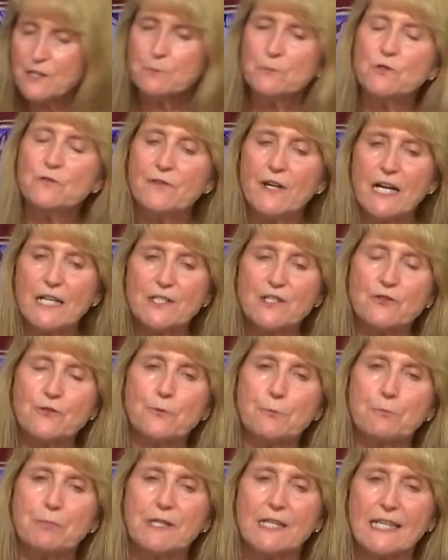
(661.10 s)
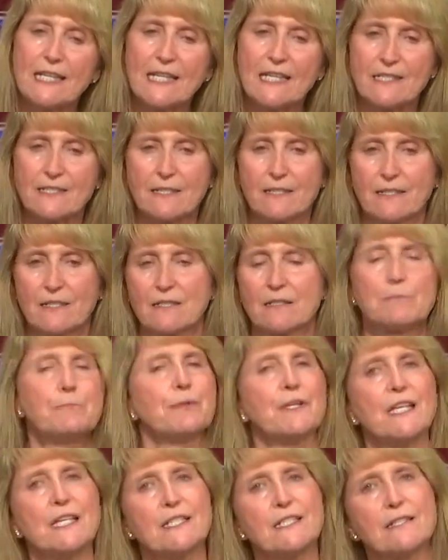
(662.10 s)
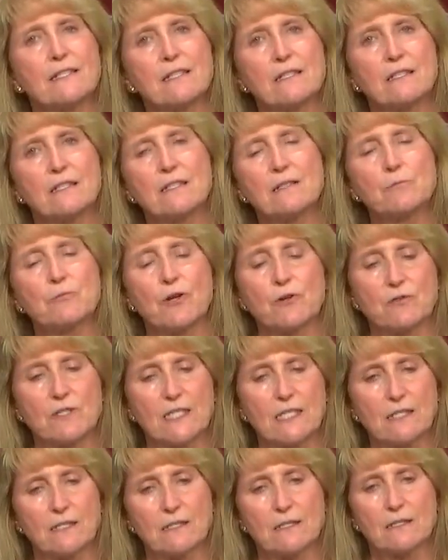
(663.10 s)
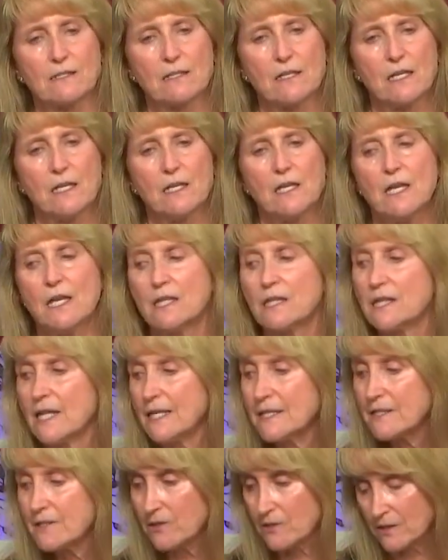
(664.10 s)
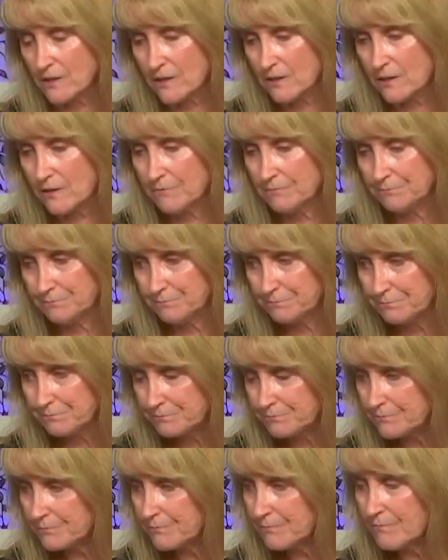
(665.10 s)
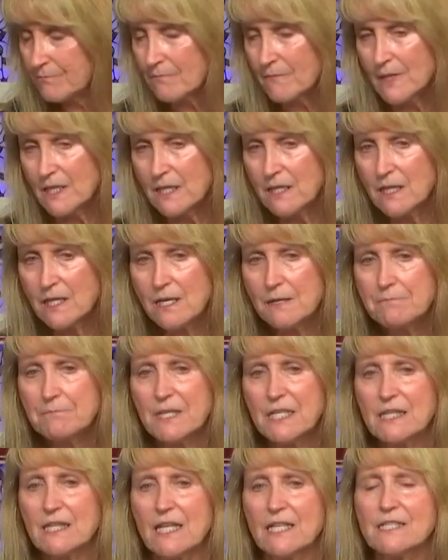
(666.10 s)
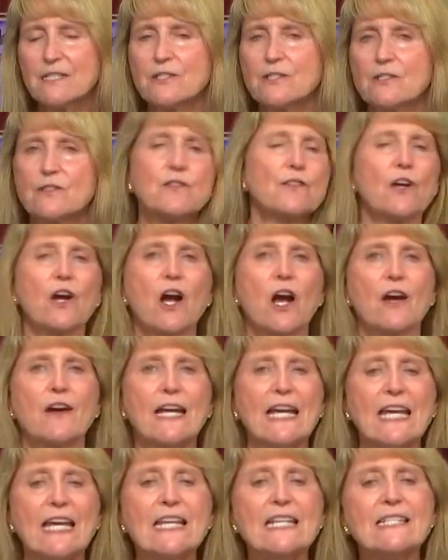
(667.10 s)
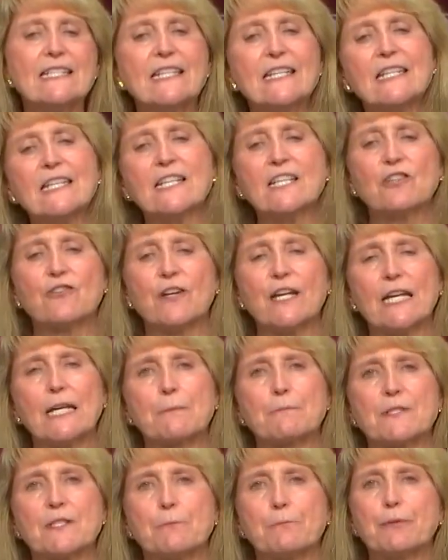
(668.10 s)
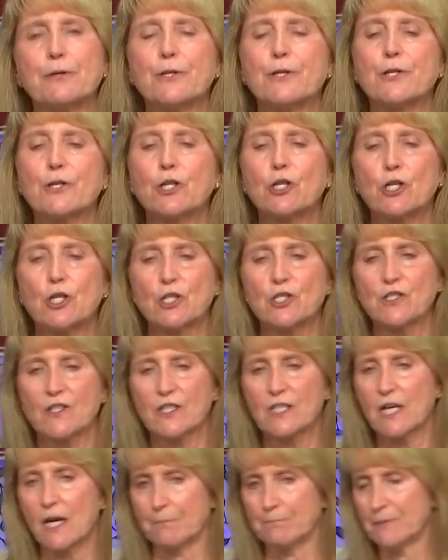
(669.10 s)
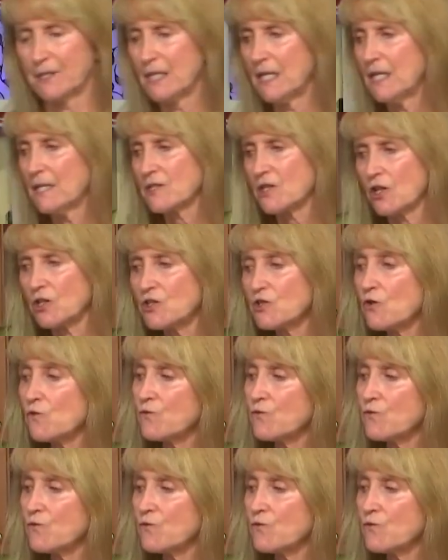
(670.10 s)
move on to plant-based proteins. Lentils. Lentils are 18 grams per cooked cup. It's also